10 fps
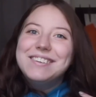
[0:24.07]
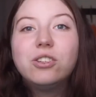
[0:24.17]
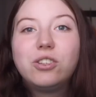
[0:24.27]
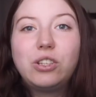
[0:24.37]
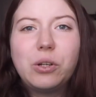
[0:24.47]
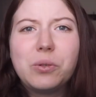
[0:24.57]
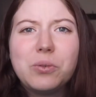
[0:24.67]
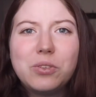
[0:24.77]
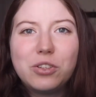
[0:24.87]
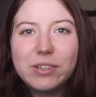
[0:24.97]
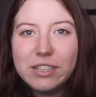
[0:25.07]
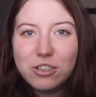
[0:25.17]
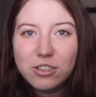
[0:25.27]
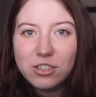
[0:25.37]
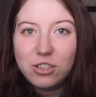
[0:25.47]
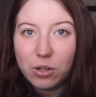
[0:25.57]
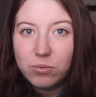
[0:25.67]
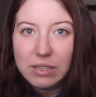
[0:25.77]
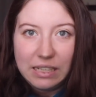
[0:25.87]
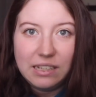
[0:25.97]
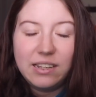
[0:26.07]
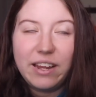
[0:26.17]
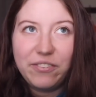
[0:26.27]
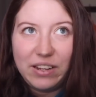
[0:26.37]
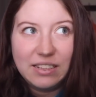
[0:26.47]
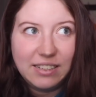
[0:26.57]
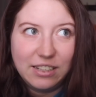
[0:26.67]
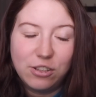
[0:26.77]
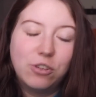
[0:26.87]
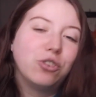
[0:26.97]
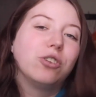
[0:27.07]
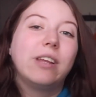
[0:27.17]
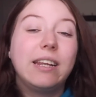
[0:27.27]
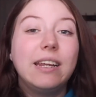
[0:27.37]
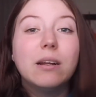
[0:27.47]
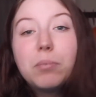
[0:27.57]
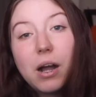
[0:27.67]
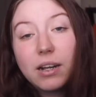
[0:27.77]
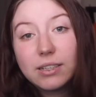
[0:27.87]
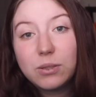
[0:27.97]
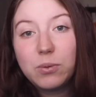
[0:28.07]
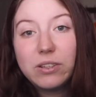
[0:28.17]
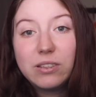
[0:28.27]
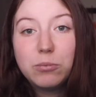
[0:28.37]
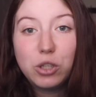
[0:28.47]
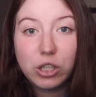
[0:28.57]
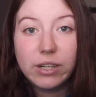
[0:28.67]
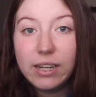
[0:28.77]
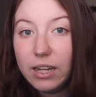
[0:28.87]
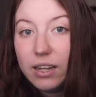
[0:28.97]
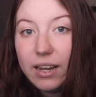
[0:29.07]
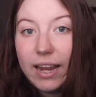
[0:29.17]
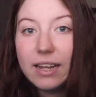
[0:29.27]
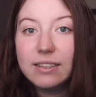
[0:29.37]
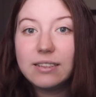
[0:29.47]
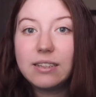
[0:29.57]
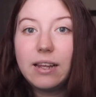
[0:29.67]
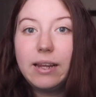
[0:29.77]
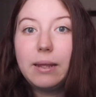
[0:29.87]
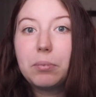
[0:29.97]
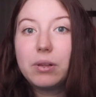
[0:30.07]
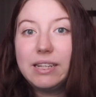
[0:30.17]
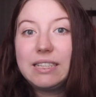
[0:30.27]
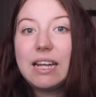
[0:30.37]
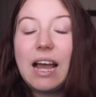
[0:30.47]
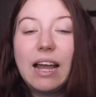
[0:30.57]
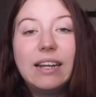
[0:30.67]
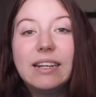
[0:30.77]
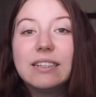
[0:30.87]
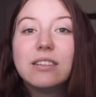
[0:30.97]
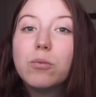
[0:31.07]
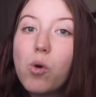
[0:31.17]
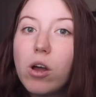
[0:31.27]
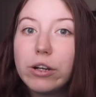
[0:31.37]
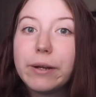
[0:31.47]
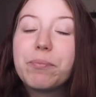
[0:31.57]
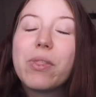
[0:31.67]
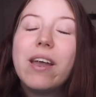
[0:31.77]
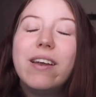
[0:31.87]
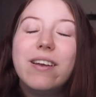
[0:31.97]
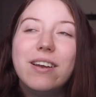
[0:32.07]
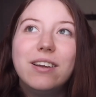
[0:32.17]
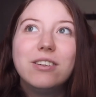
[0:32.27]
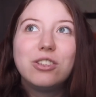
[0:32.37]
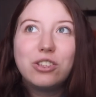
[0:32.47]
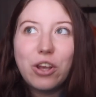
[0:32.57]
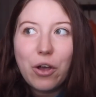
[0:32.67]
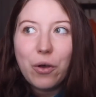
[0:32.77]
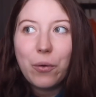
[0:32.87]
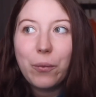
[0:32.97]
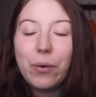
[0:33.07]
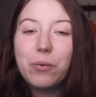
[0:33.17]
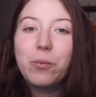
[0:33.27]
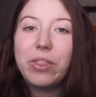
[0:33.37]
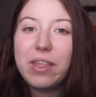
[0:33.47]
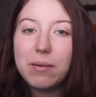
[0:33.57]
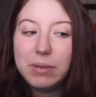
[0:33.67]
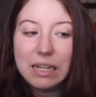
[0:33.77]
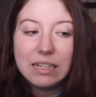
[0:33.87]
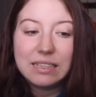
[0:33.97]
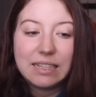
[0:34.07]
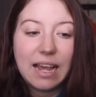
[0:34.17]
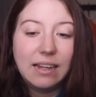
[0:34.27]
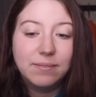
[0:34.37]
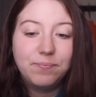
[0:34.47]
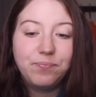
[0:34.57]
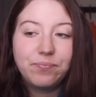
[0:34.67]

So tarantulas don't need a fancy enclosure. They need a box with some dirt in it and a place to hide and some water. So with that being said,